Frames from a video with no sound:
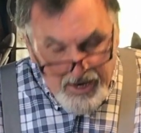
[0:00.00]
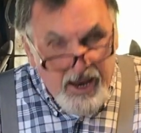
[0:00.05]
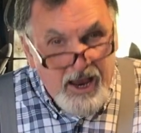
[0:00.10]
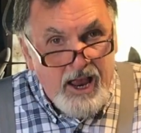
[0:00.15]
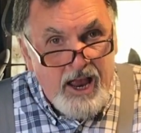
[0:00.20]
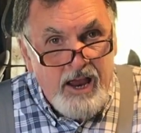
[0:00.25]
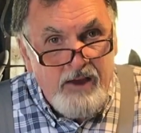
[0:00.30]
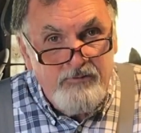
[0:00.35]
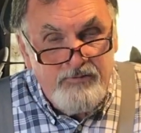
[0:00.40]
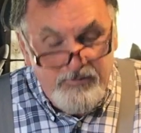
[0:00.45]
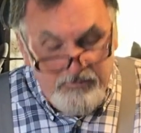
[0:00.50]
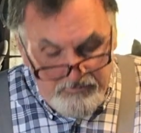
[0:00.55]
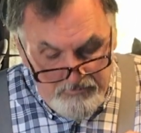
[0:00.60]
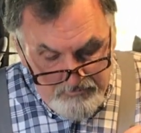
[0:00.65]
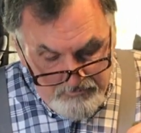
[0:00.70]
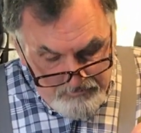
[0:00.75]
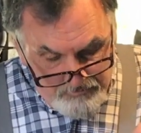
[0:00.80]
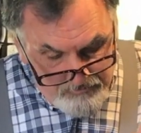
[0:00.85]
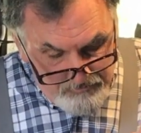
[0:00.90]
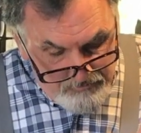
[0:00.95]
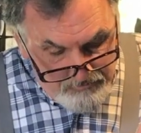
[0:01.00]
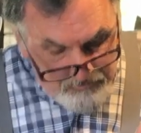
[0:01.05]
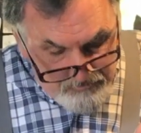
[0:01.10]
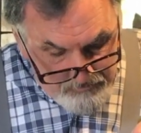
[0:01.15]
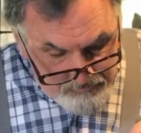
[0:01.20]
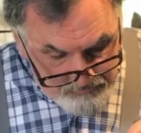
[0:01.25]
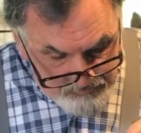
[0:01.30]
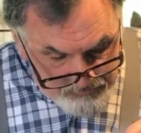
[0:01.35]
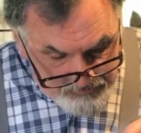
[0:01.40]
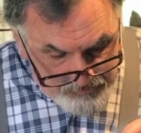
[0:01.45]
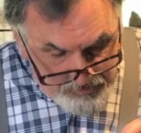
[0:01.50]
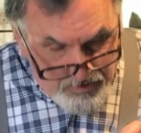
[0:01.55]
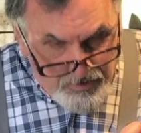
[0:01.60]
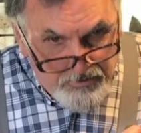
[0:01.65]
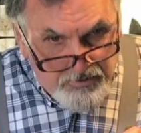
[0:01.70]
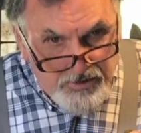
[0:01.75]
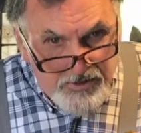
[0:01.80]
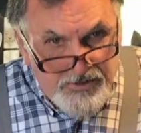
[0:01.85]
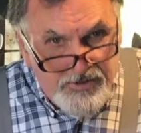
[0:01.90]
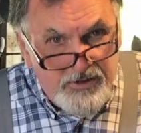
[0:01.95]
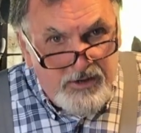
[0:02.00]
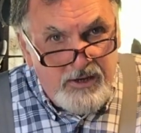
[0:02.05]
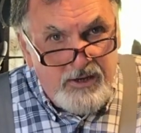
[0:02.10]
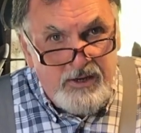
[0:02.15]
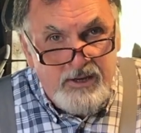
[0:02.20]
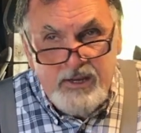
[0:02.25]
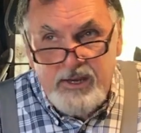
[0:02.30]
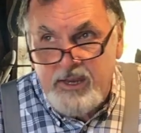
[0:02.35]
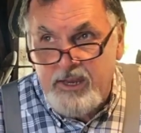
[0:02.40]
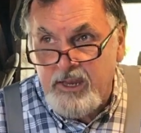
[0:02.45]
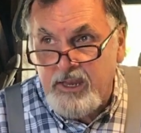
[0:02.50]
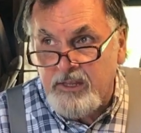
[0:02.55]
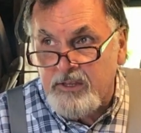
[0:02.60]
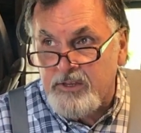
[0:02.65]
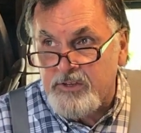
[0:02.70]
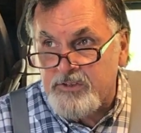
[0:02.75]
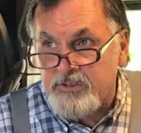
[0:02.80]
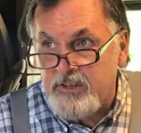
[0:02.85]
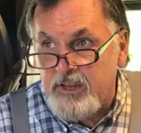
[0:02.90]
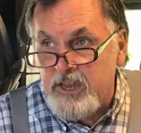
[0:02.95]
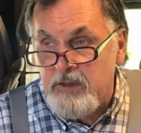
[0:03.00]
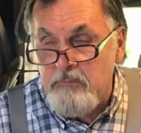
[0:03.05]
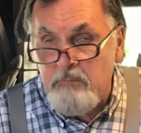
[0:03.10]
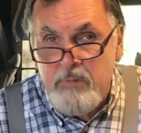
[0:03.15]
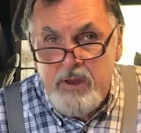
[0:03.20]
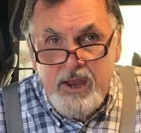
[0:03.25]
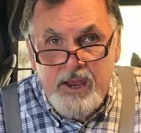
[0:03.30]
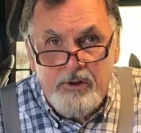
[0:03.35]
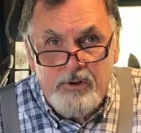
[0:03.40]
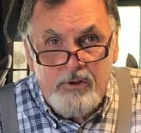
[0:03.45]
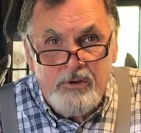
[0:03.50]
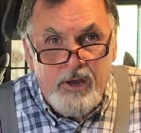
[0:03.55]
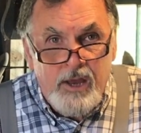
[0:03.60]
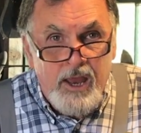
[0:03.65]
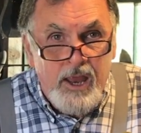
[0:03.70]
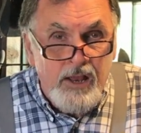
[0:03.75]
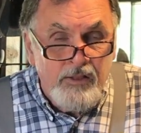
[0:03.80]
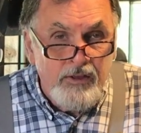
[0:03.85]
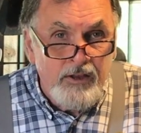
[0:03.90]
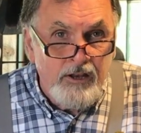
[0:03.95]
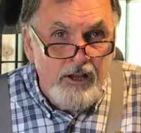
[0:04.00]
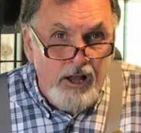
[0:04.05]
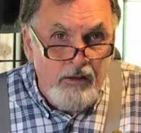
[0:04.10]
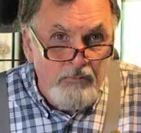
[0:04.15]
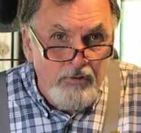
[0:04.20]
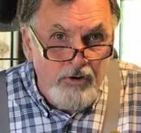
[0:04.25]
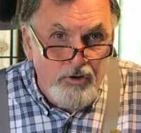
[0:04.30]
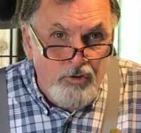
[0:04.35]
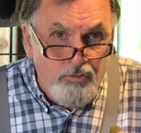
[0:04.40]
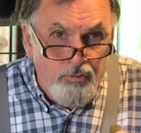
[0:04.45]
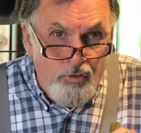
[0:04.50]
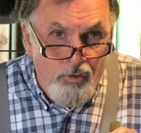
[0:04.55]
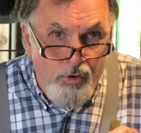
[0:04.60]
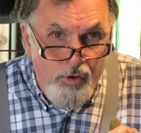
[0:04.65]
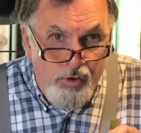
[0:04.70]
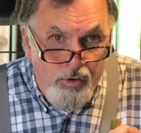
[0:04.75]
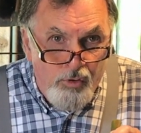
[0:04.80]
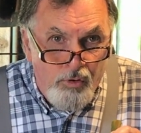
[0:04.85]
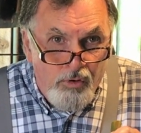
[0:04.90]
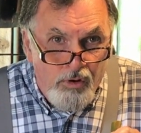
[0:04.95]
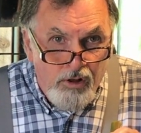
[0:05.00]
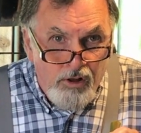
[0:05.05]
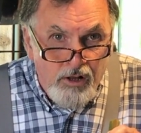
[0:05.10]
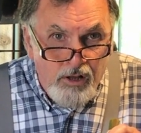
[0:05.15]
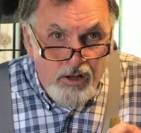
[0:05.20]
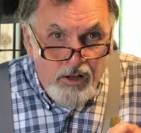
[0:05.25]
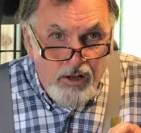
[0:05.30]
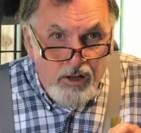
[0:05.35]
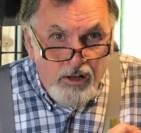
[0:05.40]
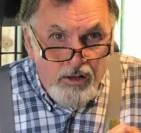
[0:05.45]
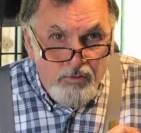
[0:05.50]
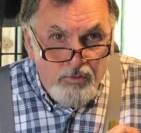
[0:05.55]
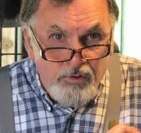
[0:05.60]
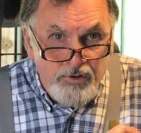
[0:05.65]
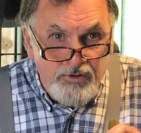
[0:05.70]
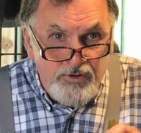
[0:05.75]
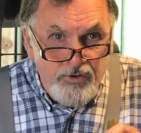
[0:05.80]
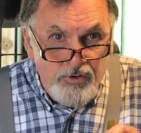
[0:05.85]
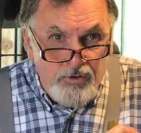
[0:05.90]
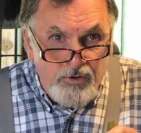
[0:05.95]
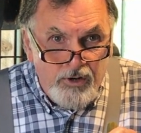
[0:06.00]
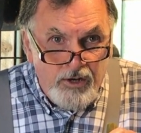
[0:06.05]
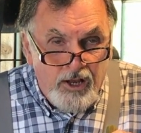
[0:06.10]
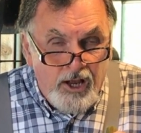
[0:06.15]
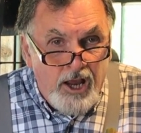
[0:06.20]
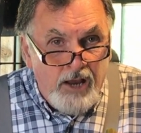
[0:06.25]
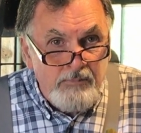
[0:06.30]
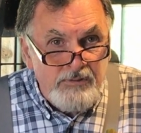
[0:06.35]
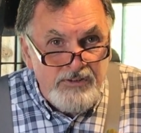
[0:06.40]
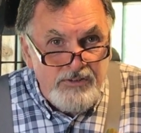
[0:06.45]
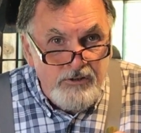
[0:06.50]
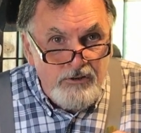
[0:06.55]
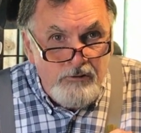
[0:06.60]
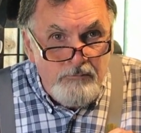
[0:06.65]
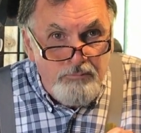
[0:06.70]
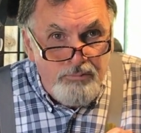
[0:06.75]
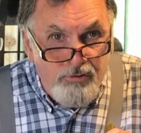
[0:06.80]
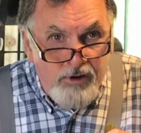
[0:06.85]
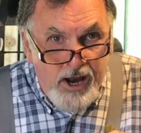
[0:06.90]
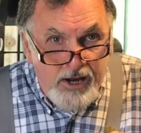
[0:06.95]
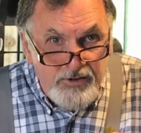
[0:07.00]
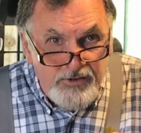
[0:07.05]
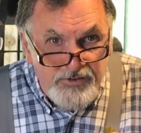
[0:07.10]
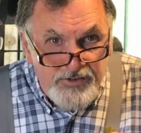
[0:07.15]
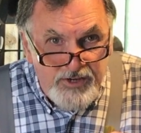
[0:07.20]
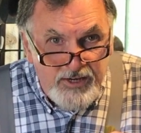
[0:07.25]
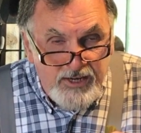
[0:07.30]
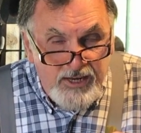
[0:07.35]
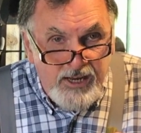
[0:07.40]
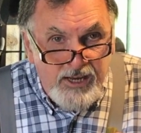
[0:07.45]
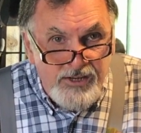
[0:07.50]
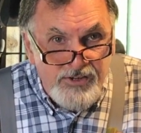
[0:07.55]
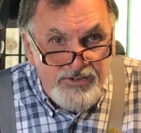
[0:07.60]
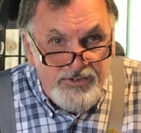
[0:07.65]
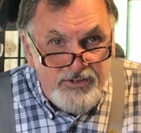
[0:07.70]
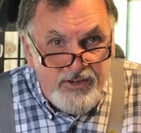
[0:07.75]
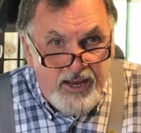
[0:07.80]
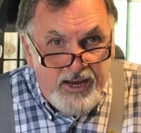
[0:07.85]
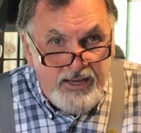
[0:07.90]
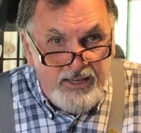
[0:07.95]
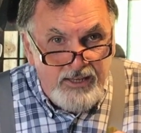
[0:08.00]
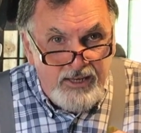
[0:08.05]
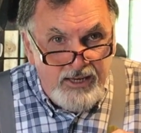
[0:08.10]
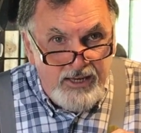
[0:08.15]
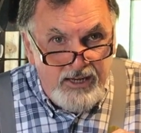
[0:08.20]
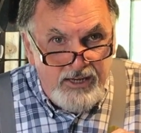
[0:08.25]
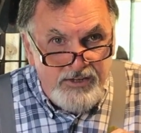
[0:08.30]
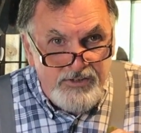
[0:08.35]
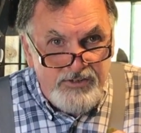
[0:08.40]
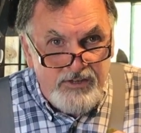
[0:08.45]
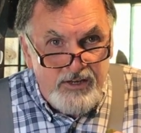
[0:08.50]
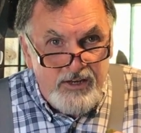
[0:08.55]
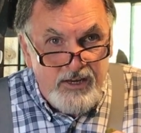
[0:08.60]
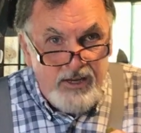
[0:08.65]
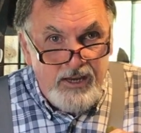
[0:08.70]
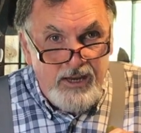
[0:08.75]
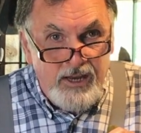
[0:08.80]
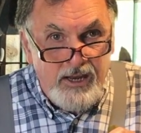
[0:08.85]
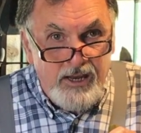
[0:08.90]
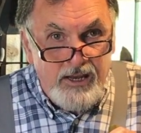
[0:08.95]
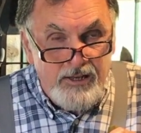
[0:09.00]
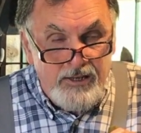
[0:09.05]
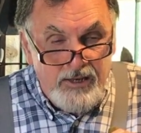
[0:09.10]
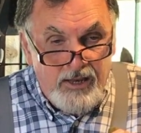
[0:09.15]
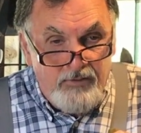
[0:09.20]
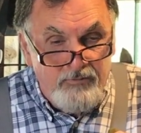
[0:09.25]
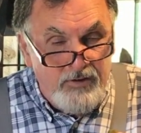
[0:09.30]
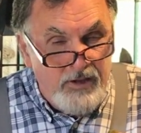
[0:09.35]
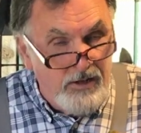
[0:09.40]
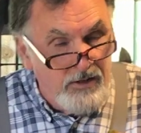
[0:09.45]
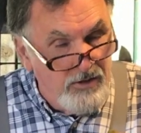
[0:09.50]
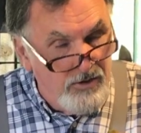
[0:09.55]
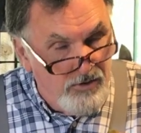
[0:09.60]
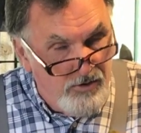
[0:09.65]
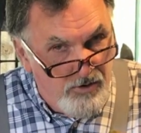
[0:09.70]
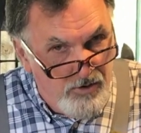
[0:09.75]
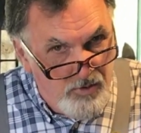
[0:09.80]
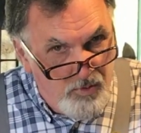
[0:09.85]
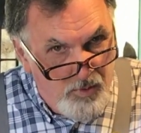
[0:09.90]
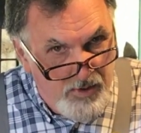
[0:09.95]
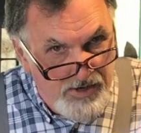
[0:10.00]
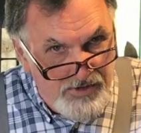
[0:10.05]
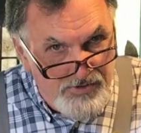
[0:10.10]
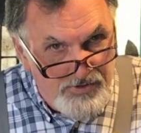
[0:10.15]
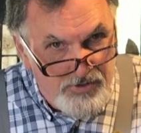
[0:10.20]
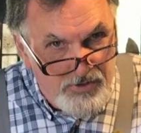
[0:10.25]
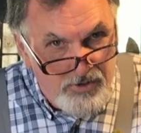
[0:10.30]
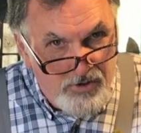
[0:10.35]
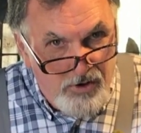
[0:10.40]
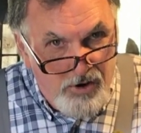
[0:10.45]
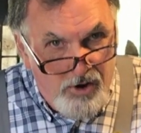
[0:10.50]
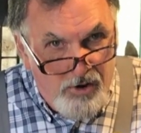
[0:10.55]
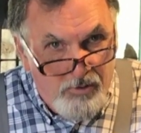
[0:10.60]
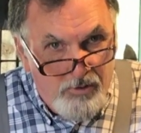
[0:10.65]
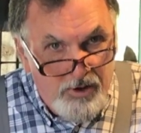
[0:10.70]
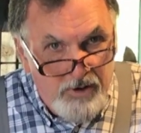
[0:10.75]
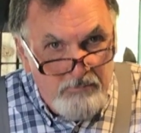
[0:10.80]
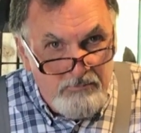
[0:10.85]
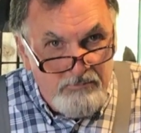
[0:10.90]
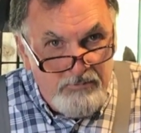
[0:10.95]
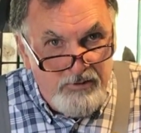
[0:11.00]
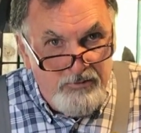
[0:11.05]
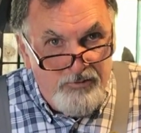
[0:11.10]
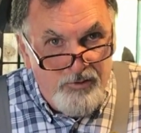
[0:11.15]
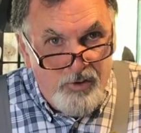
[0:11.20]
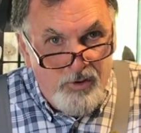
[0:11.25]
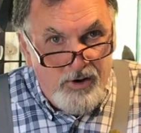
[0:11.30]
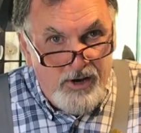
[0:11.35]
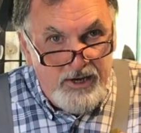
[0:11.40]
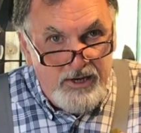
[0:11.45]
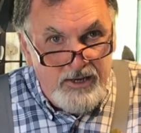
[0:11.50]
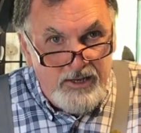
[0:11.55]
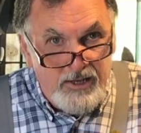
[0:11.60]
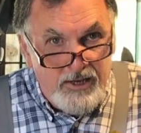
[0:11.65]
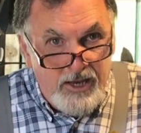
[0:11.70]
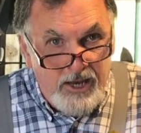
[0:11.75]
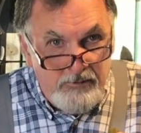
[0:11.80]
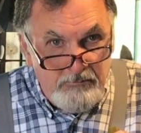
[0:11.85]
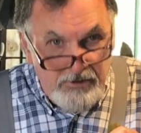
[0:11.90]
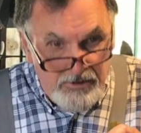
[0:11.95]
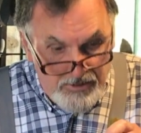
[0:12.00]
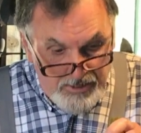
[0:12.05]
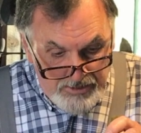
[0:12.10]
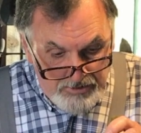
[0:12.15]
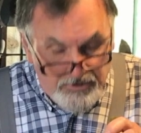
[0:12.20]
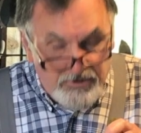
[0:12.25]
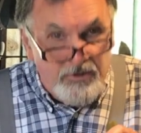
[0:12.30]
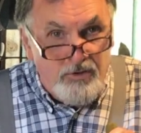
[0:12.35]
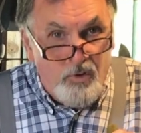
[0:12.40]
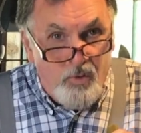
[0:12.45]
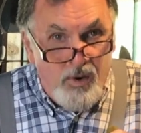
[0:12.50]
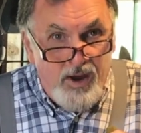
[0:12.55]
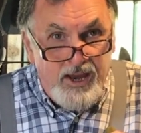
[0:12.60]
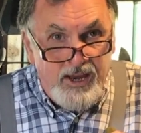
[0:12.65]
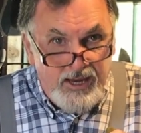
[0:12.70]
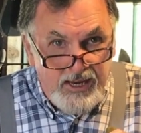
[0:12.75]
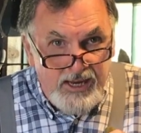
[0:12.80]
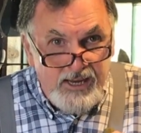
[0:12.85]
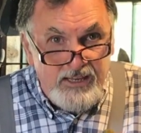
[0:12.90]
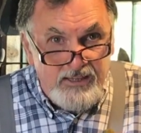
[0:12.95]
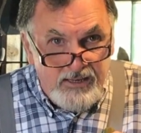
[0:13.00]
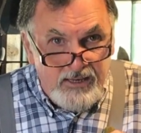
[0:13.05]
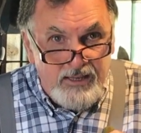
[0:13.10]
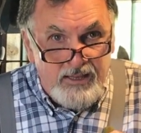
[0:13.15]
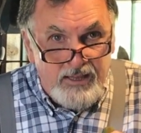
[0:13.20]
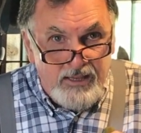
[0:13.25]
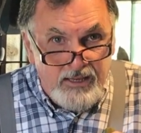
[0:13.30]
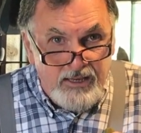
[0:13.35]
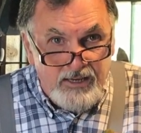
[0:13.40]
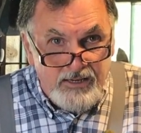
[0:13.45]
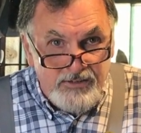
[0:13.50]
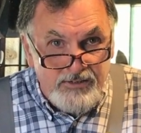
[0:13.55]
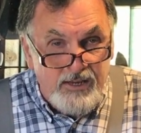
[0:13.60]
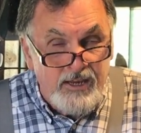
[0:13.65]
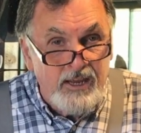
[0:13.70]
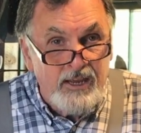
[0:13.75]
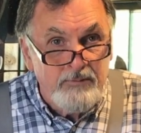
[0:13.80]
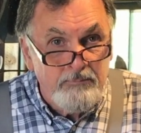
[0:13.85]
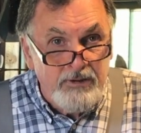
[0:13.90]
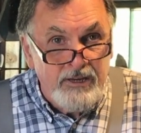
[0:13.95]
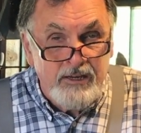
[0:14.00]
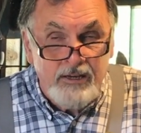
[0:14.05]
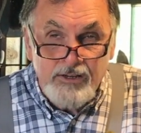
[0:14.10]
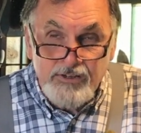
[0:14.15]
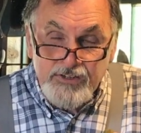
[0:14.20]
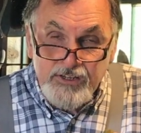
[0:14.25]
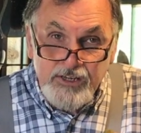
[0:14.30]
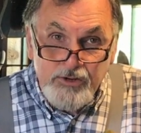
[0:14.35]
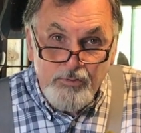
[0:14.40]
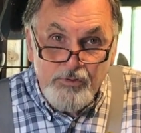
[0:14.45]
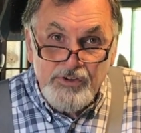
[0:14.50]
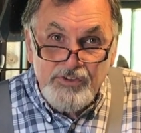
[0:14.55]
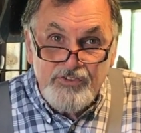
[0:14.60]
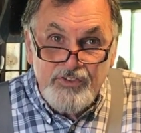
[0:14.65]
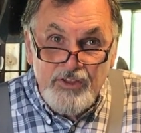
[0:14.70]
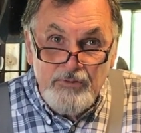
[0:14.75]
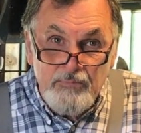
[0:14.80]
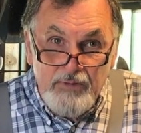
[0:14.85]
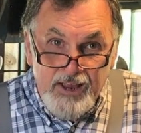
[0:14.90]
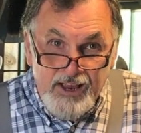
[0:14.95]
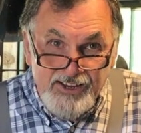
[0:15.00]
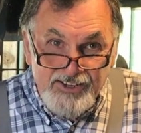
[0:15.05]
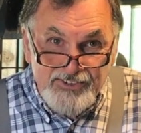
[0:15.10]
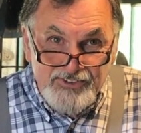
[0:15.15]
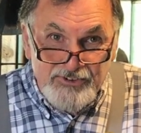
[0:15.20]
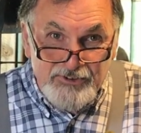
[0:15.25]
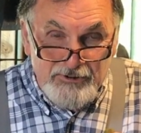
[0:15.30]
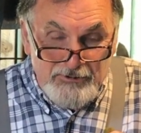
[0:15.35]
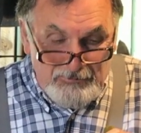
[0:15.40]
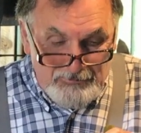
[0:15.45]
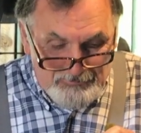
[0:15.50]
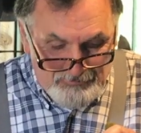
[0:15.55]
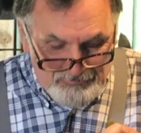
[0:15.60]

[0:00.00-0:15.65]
I've done this in the same manner that Elmer Kroll would do it. I'm still practicing his techniques, and I've got a long ways to go before I can emulate the way he did things, because he was the master.